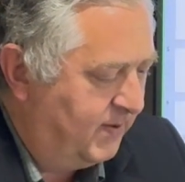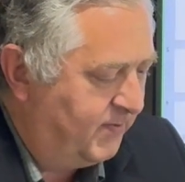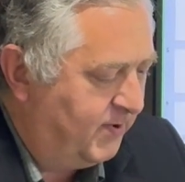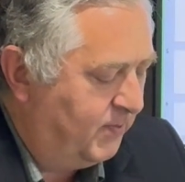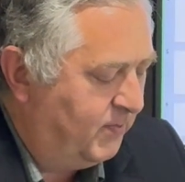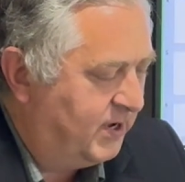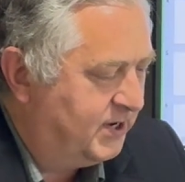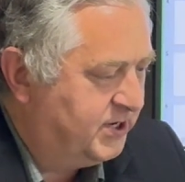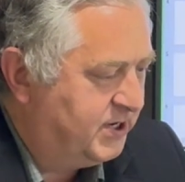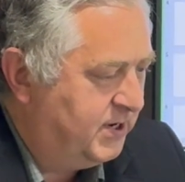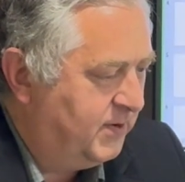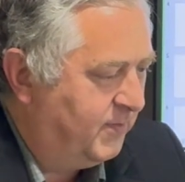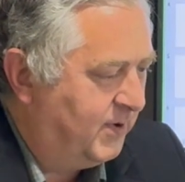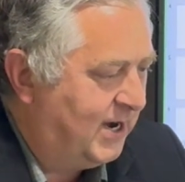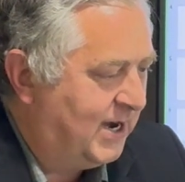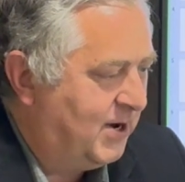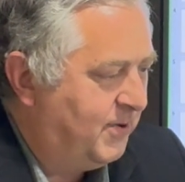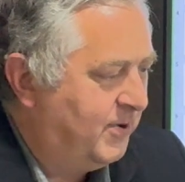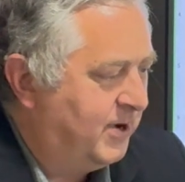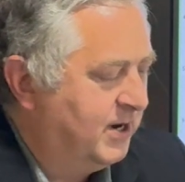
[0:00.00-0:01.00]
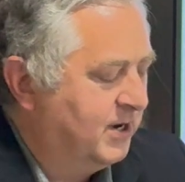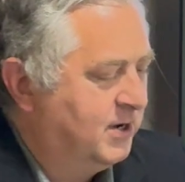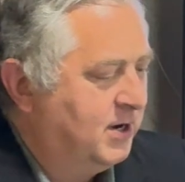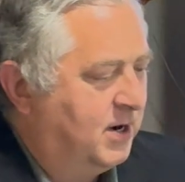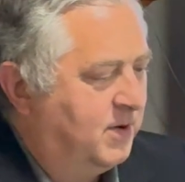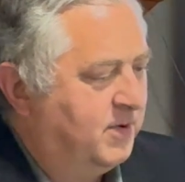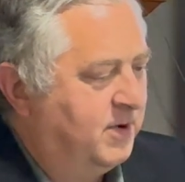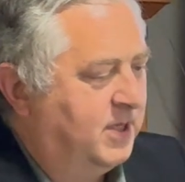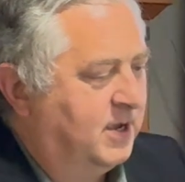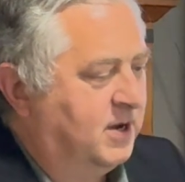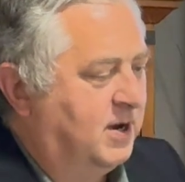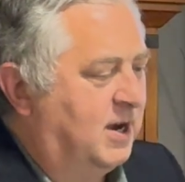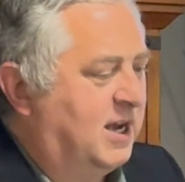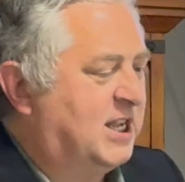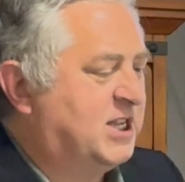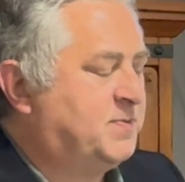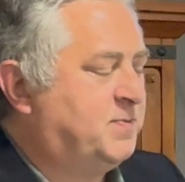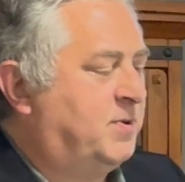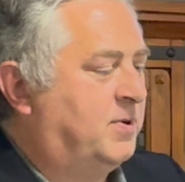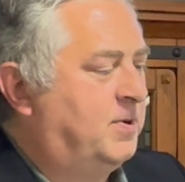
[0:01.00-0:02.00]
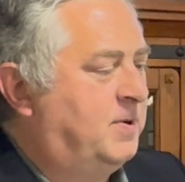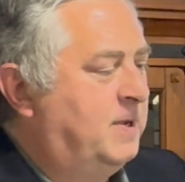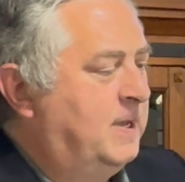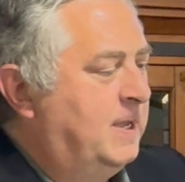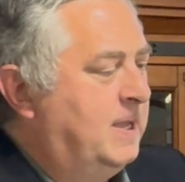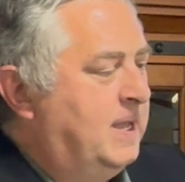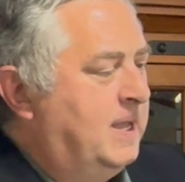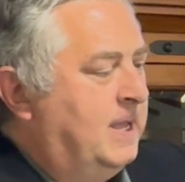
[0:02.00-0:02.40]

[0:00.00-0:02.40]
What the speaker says: Every once in a while, I want to go over the gospel.